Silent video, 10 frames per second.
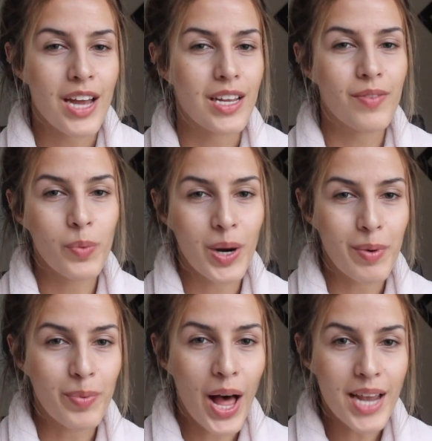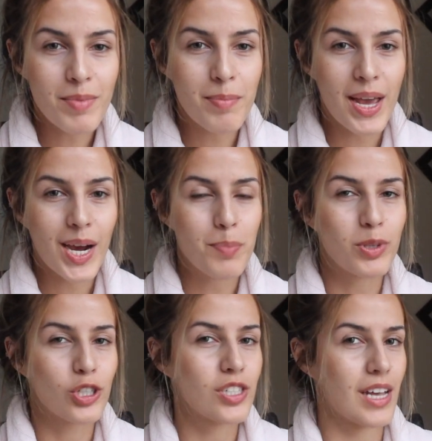and even when I'm applying my makeup
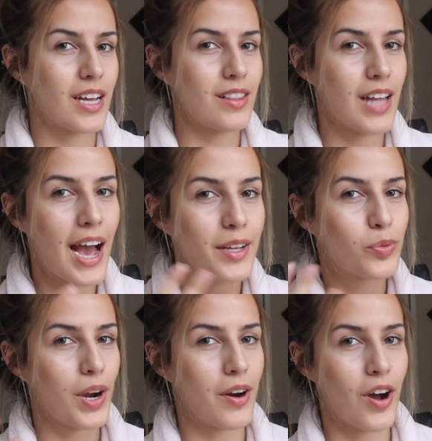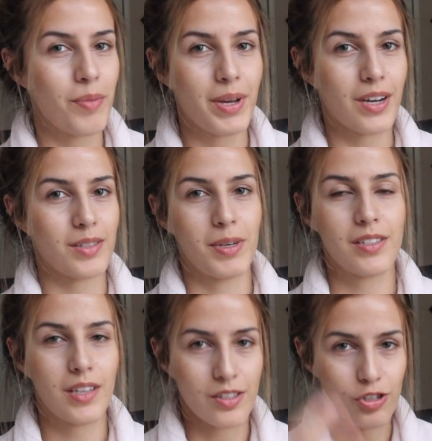it just like glides right on because my
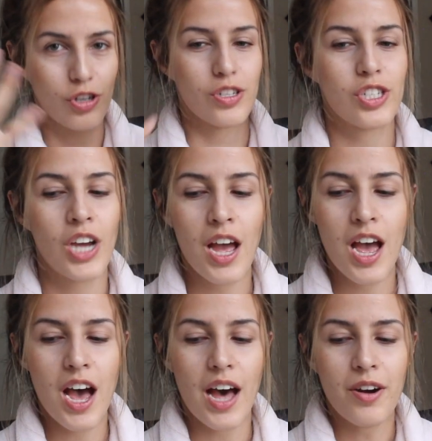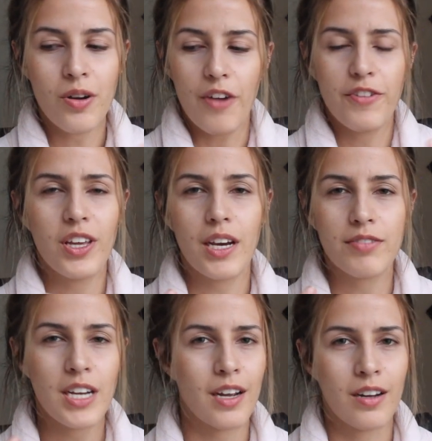skin's just, I don't know, I feel like I've
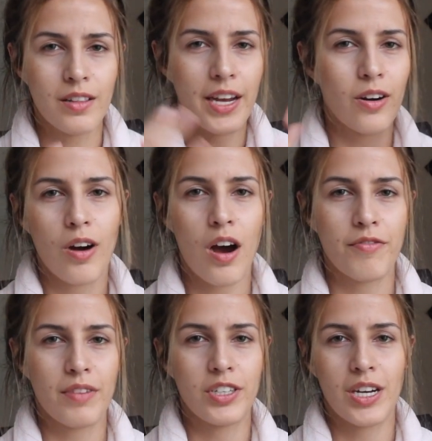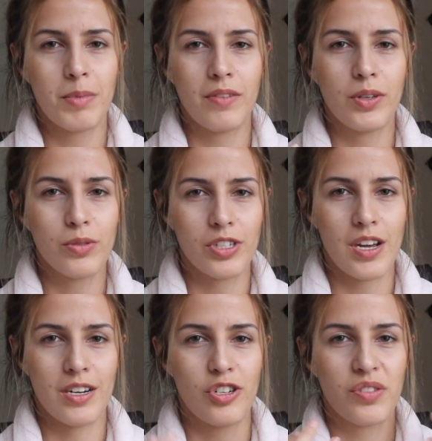taken a layer off every time I've used it,
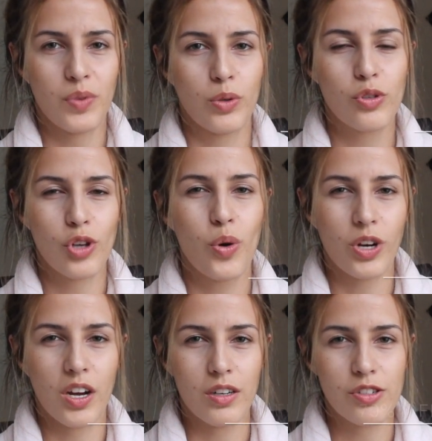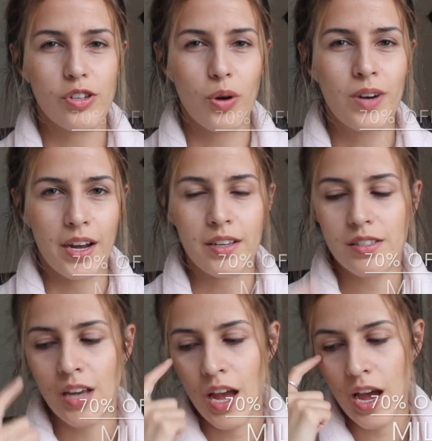and it just feels so good, so
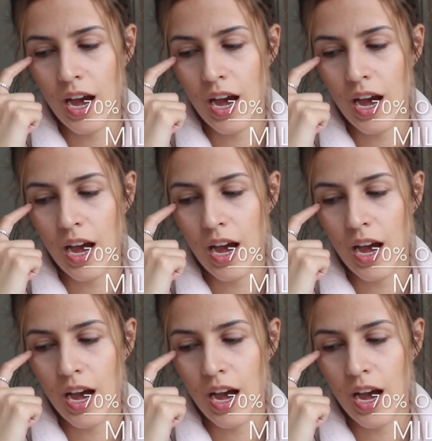nice.